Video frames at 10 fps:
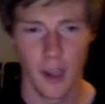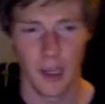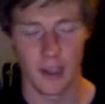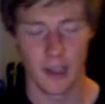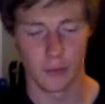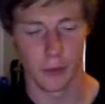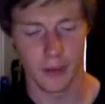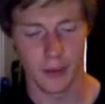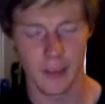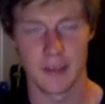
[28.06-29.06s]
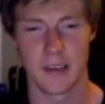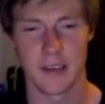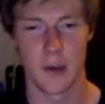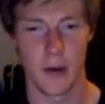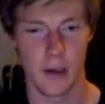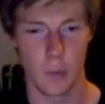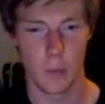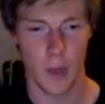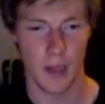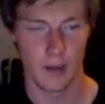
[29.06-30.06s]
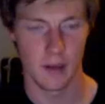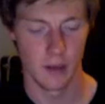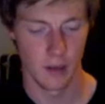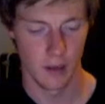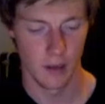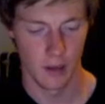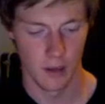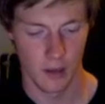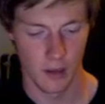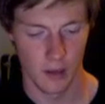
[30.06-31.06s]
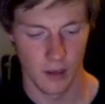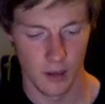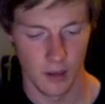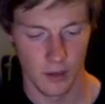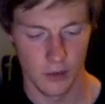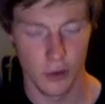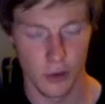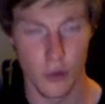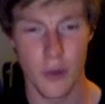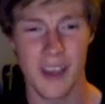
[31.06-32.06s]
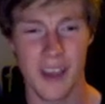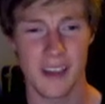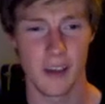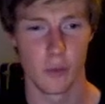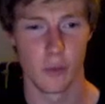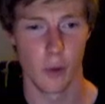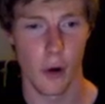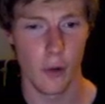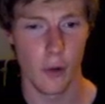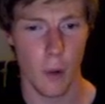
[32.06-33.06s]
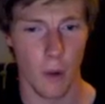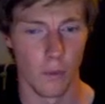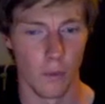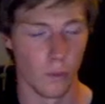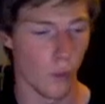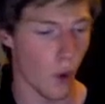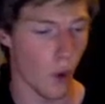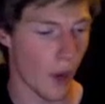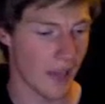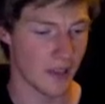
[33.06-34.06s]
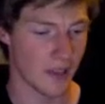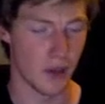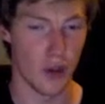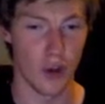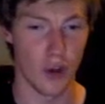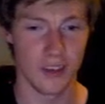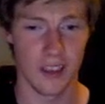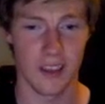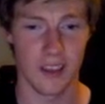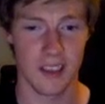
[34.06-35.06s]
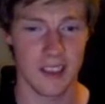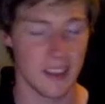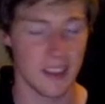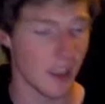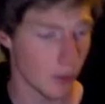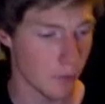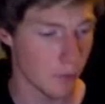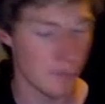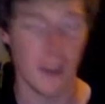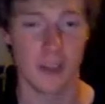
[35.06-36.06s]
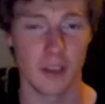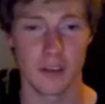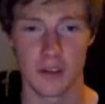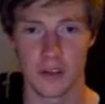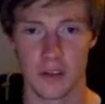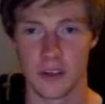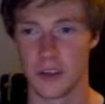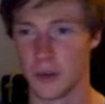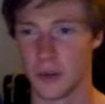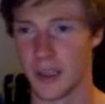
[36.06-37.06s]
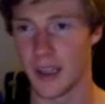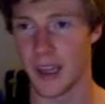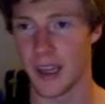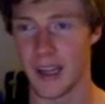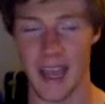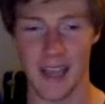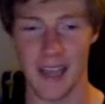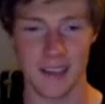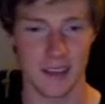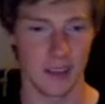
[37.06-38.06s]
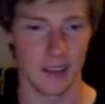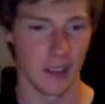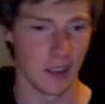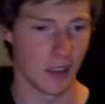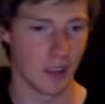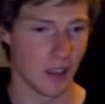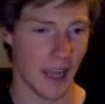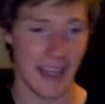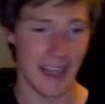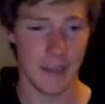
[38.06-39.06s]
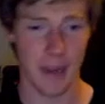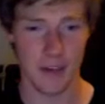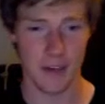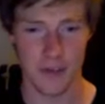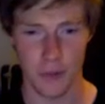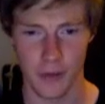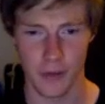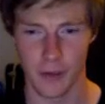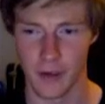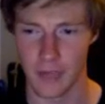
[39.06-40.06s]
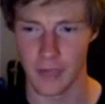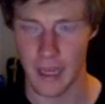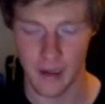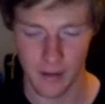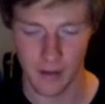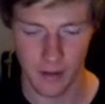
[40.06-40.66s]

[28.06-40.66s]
It's really concerning when 2 weeks in a row, Raw has not done a single thing to enhance any major storyline, and